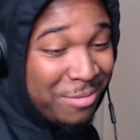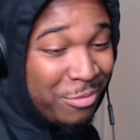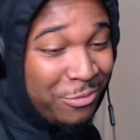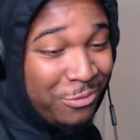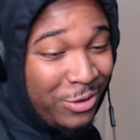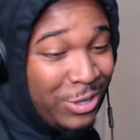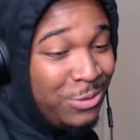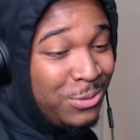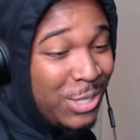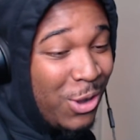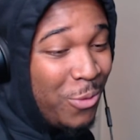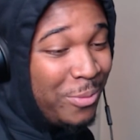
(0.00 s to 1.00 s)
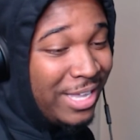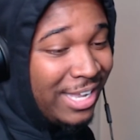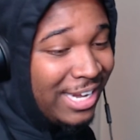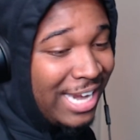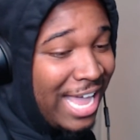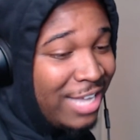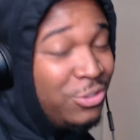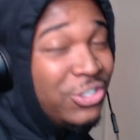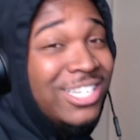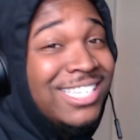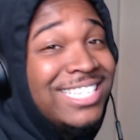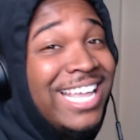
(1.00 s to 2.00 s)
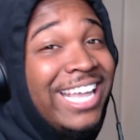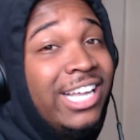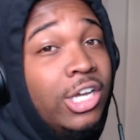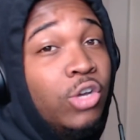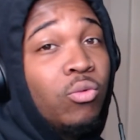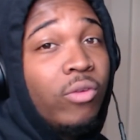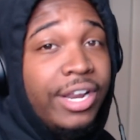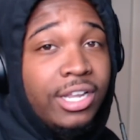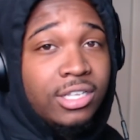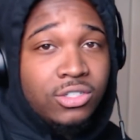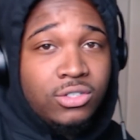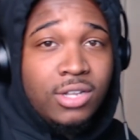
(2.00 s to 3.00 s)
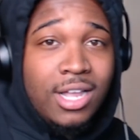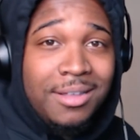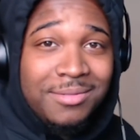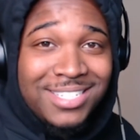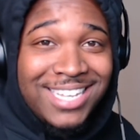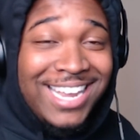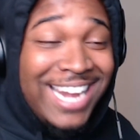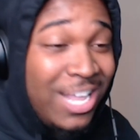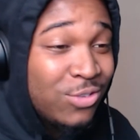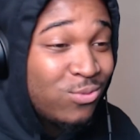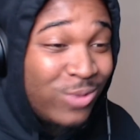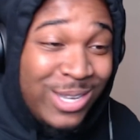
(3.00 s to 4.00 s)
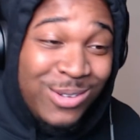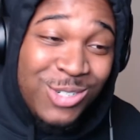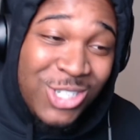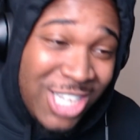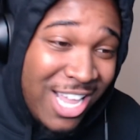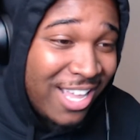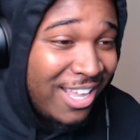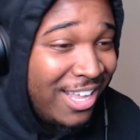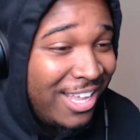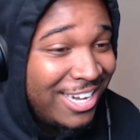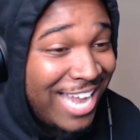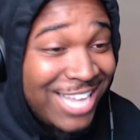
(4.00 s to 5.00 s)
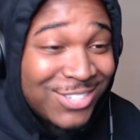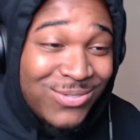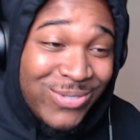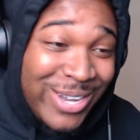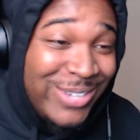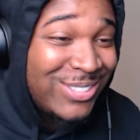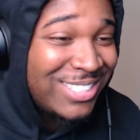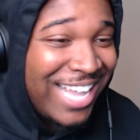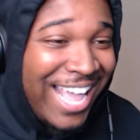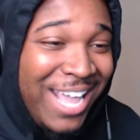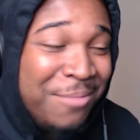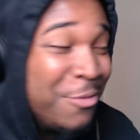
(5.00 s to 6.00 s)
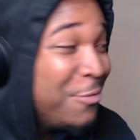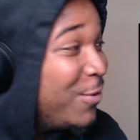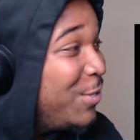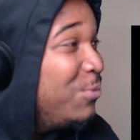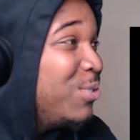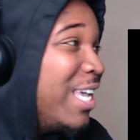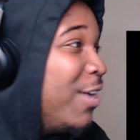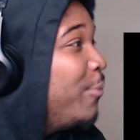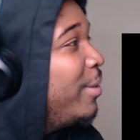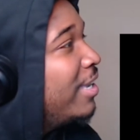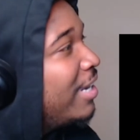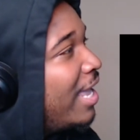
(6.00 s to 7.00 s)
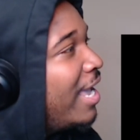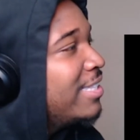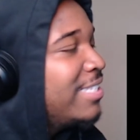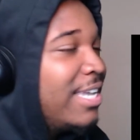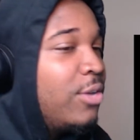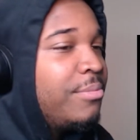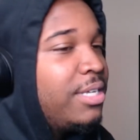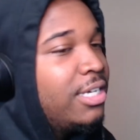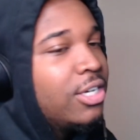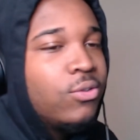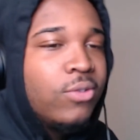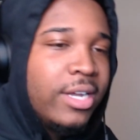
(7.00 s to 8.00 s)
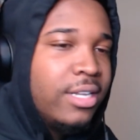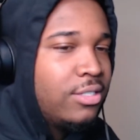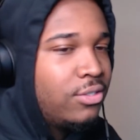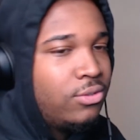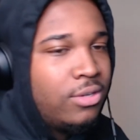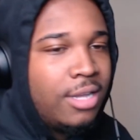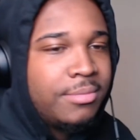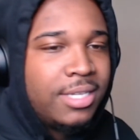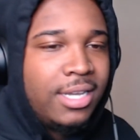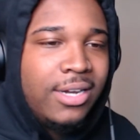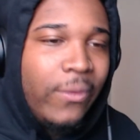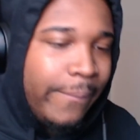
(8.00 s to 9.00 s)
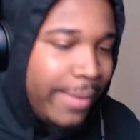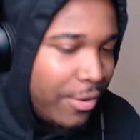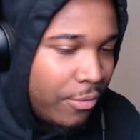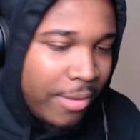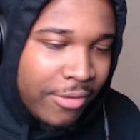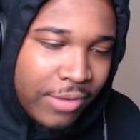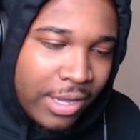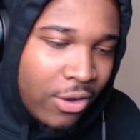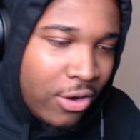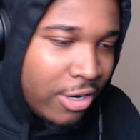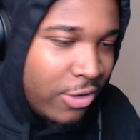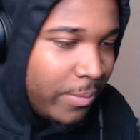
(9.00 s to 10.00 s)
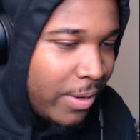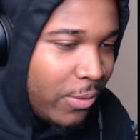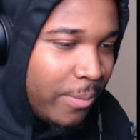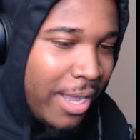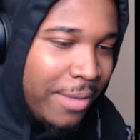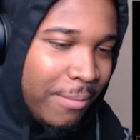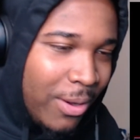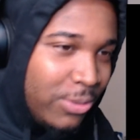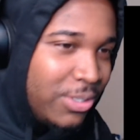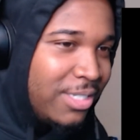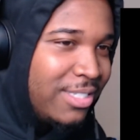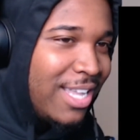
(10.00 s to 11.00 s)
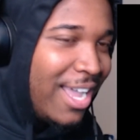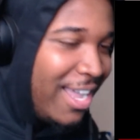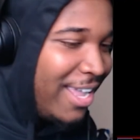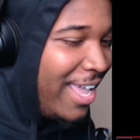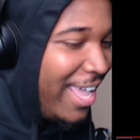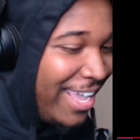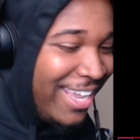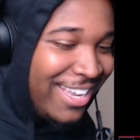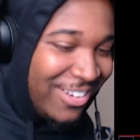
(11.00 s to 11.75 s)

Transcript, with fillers: before you told me a lie, you should have said good riddance. You know what I'm saying? That's real shit. That's real shit. Hey, before you tell me a lie, tell me good riddance. You know what I'm saying? Don't play with my fucking heart. Don't play with my emotions. I, hey,